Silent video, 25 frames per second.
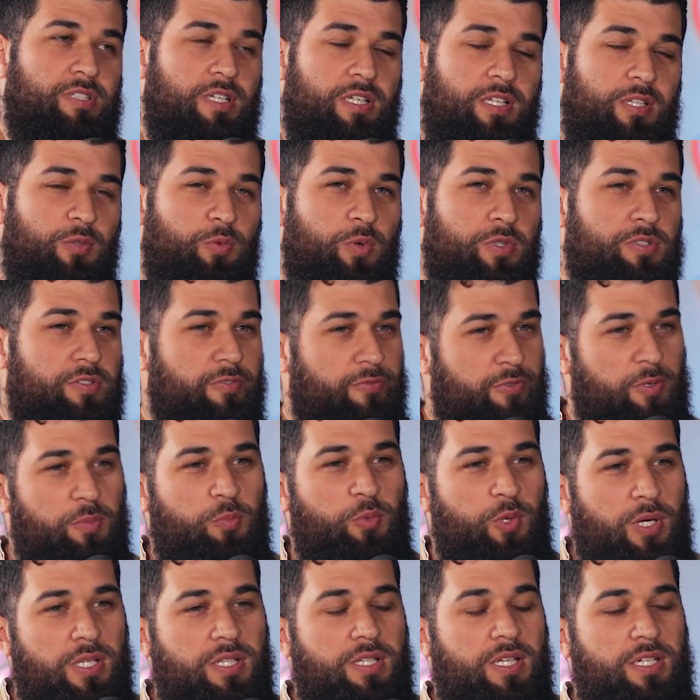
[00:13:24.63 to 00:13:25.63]
It wasn't from
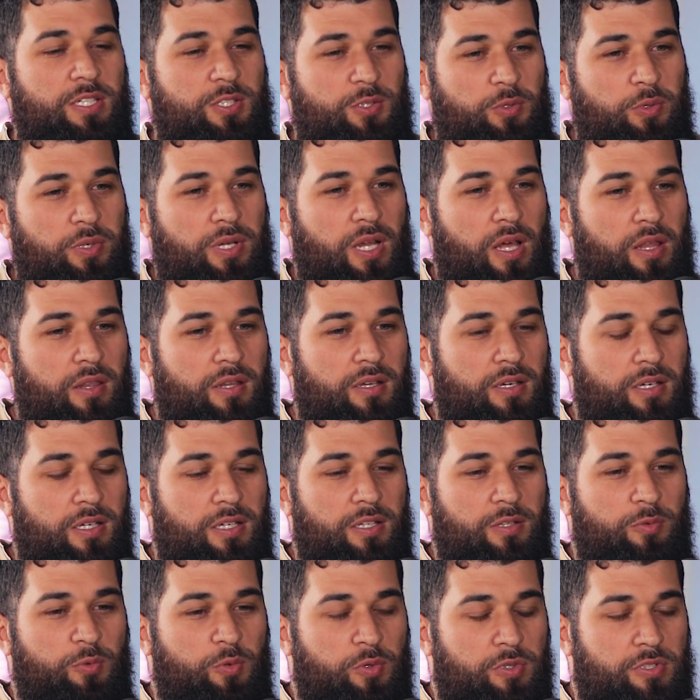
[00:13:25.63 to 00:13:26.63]
one day to another.
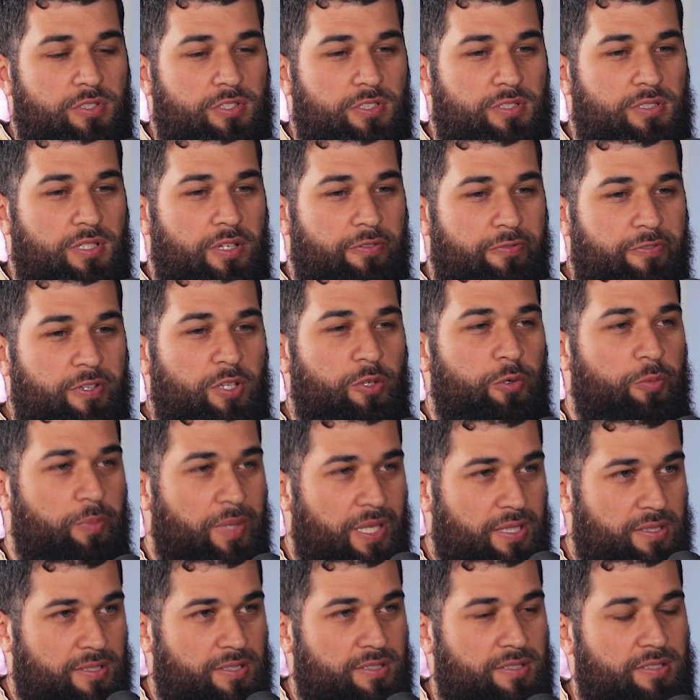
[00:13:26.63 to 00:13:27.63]
It was a few
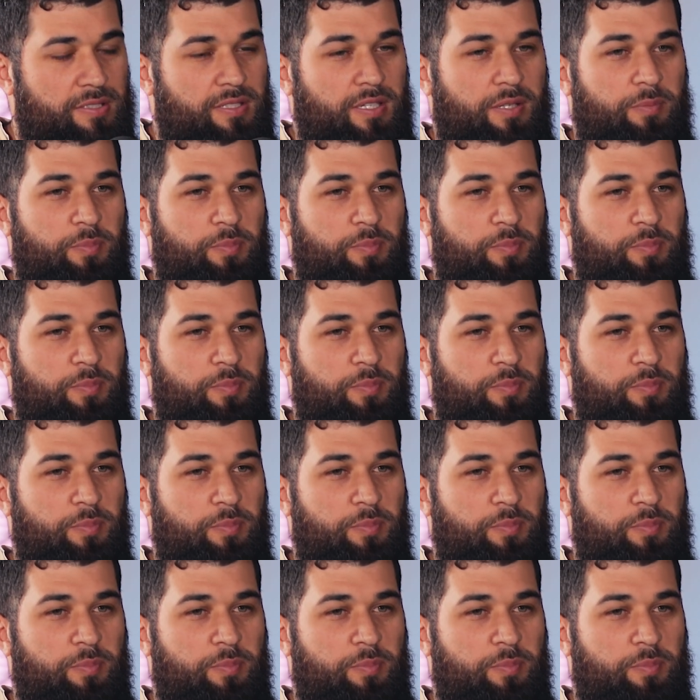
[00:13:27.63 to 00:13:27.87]
months,